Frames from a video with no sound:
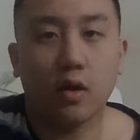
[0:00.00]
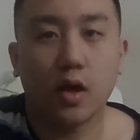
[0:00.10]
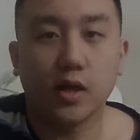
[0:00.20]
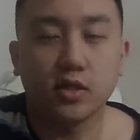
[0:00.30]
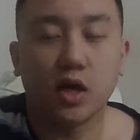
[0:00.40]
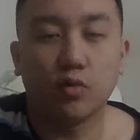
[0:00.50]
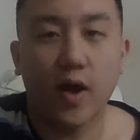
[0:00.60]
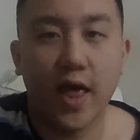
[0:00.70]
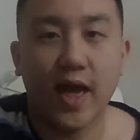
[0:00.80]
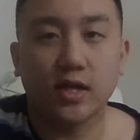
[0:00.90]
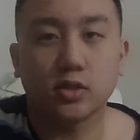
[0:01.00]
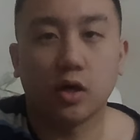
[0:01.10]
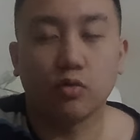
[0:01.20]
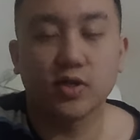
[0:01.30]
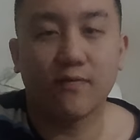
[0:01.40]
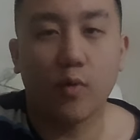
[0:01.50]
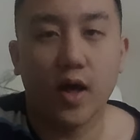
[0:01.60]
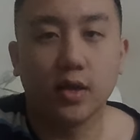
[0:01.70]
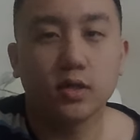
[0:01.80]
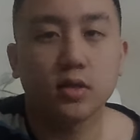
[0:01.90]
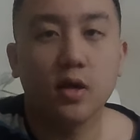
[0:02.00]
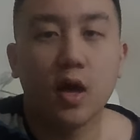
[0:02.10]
internal and external self-awareness.